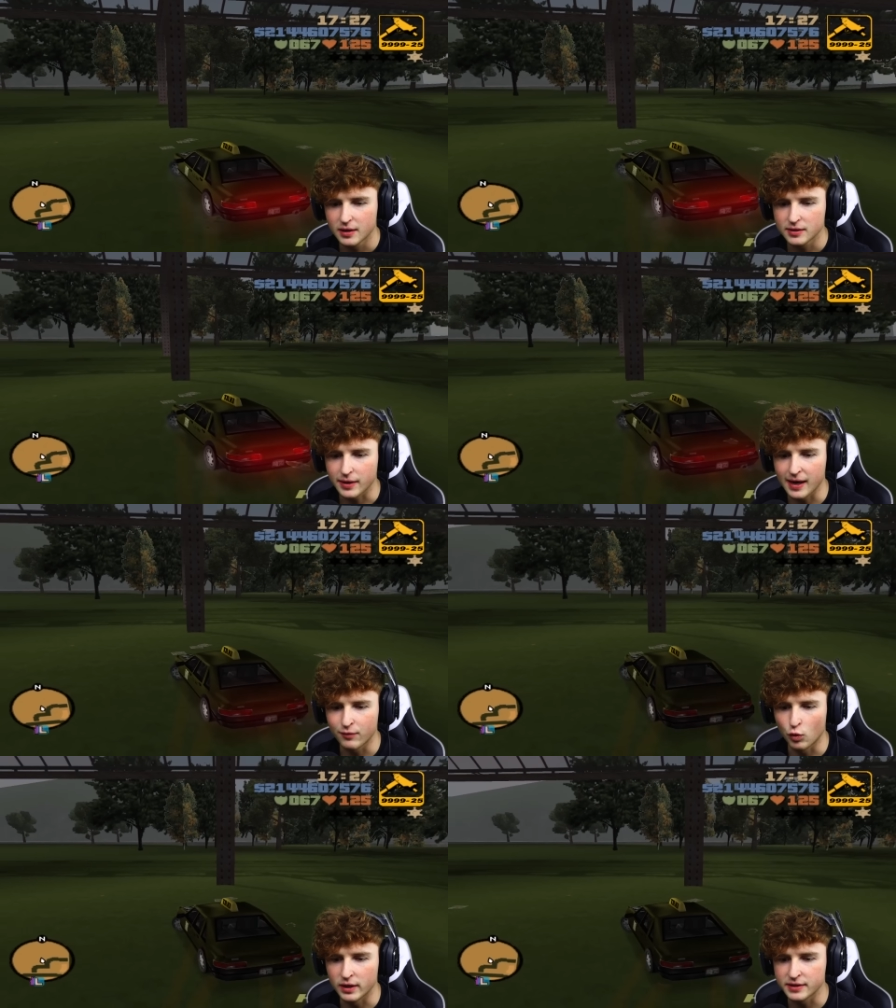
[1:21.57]
So I
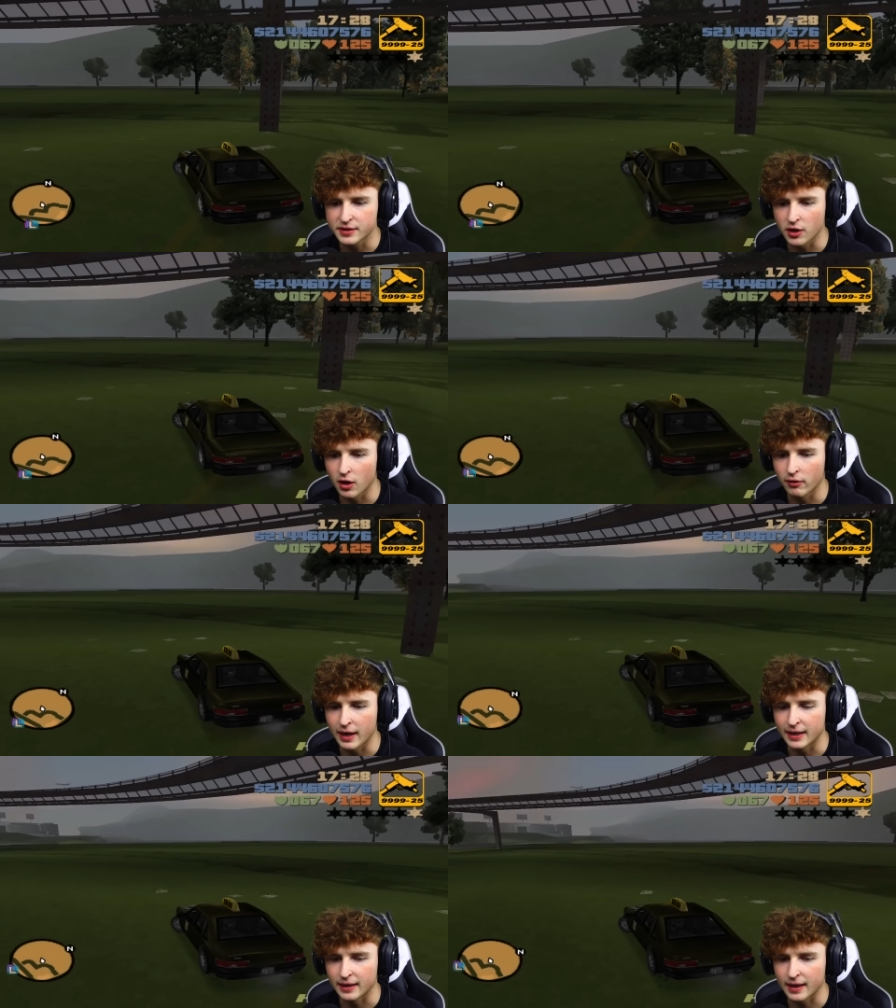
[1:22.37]
have one star
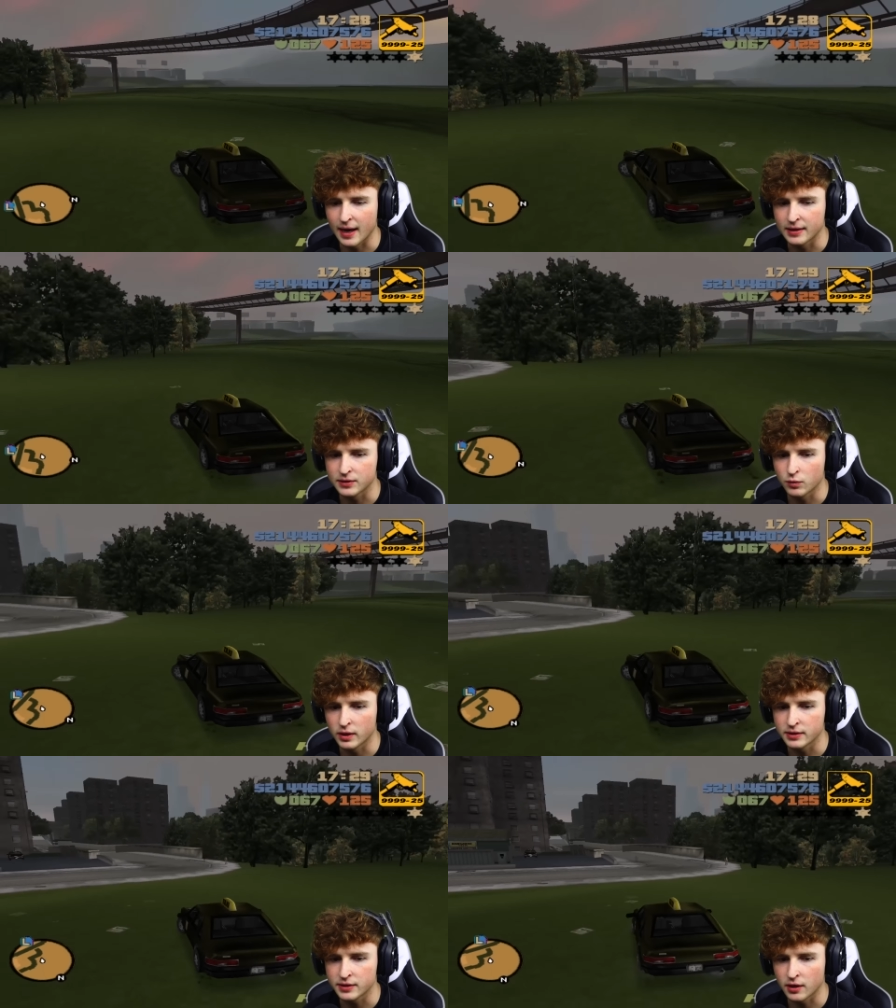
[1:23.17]
rating, guys.
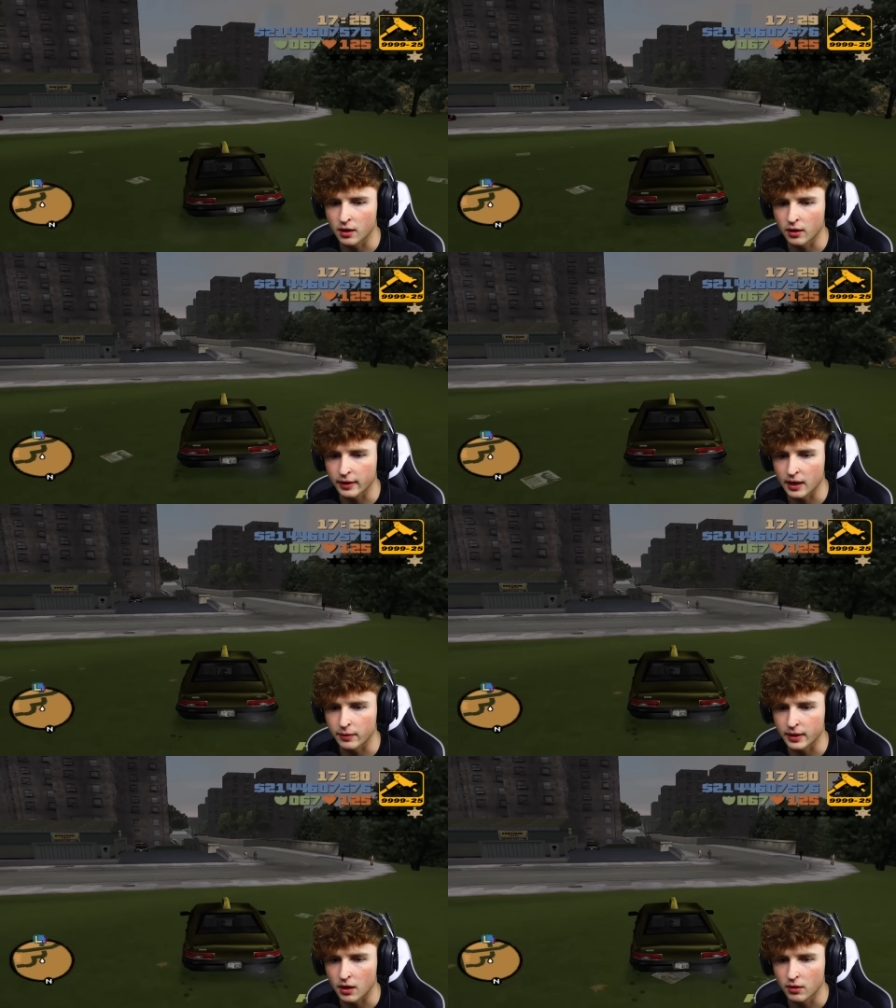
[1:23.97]
One star. Okay,
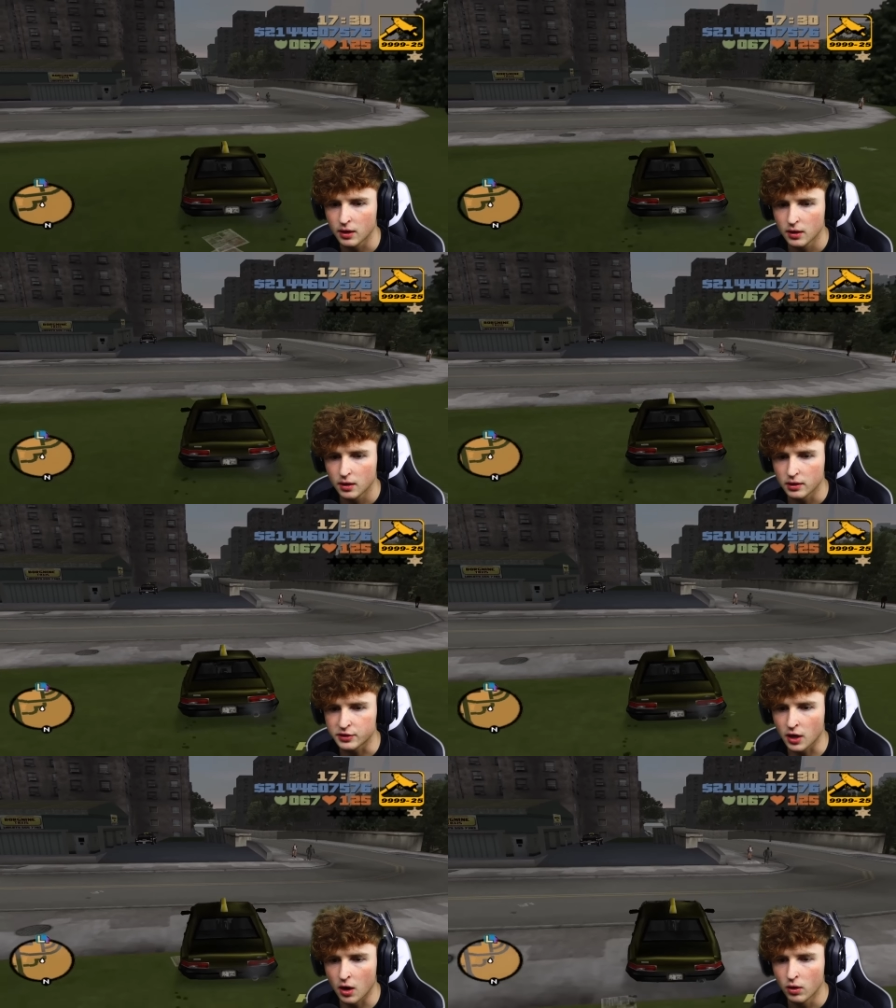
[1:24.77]
here we go.
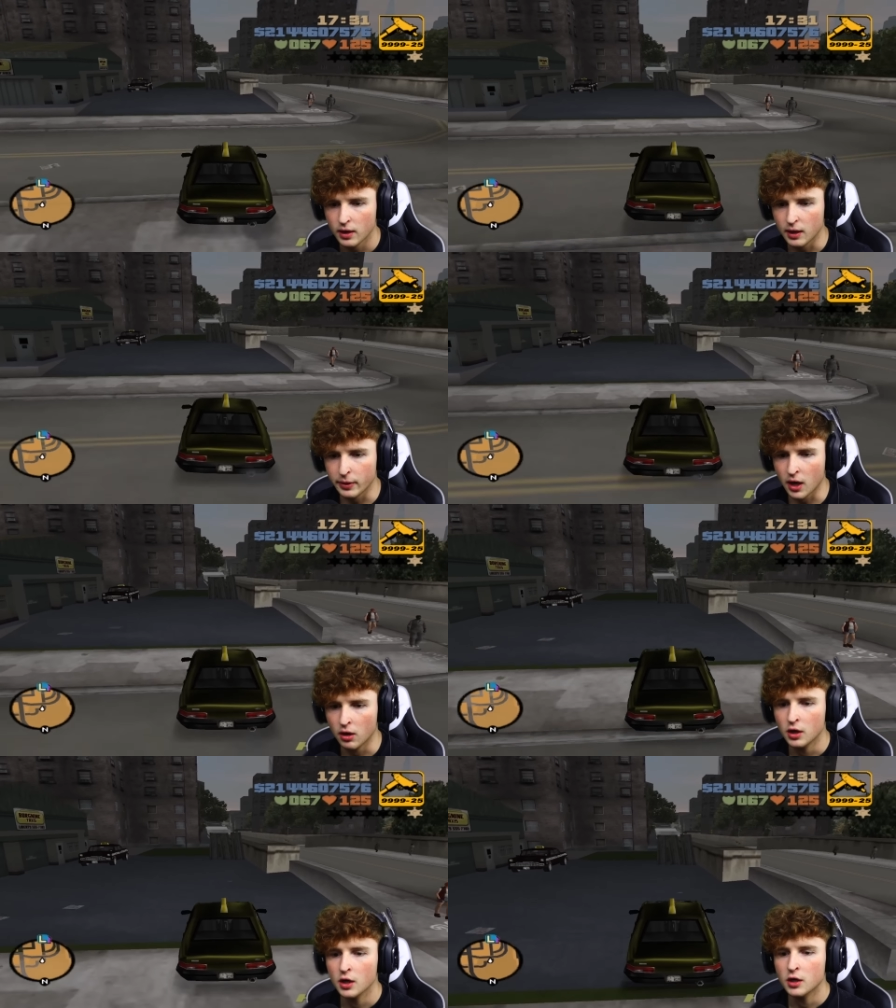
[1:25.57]
Let's go. Here we
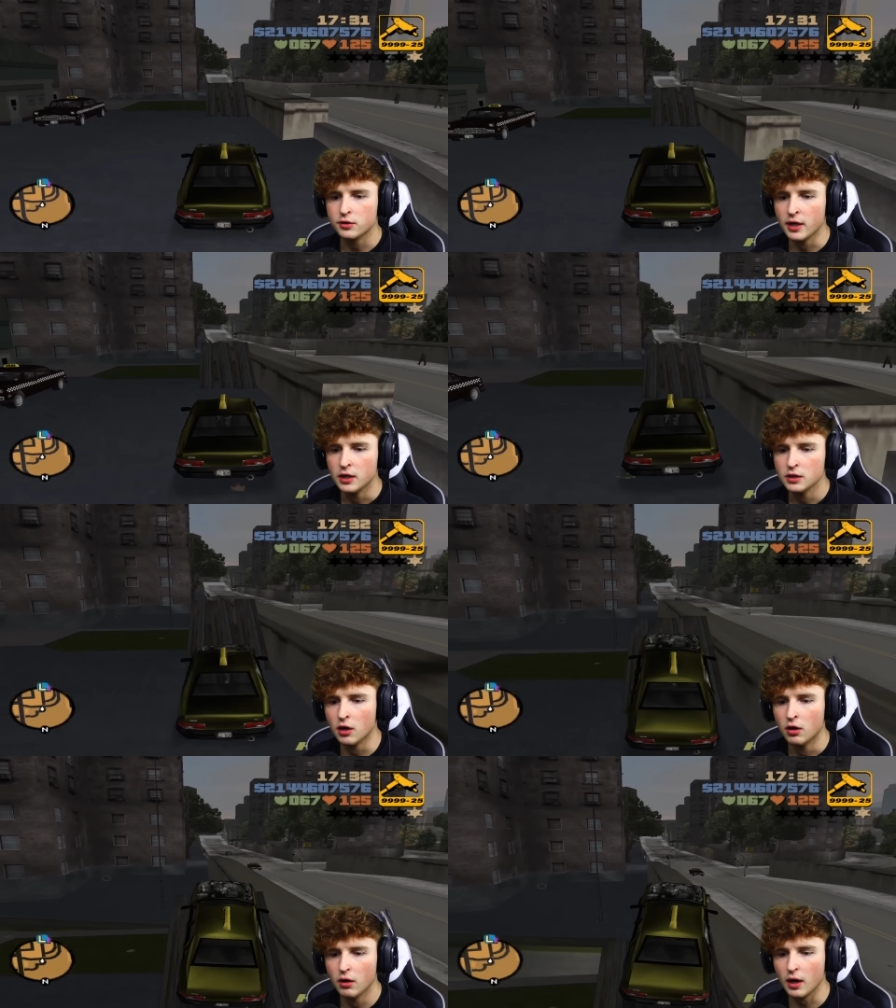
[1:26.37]
go. Three,
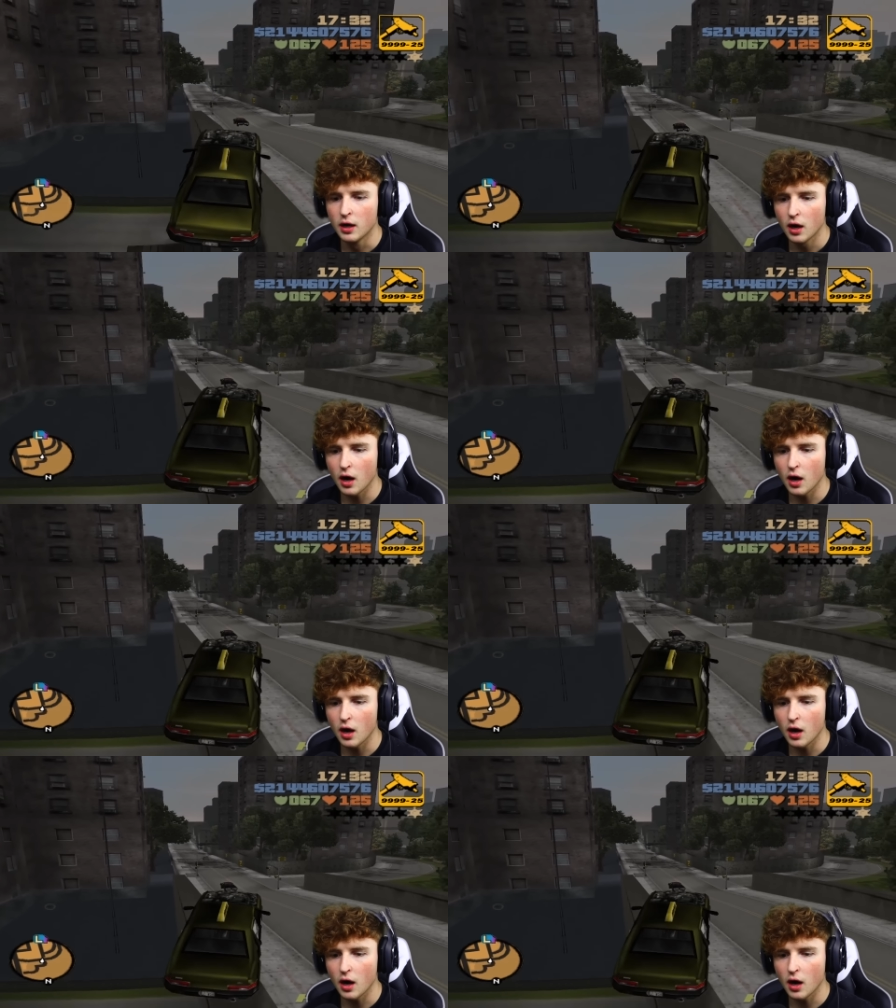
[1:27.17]
two, one.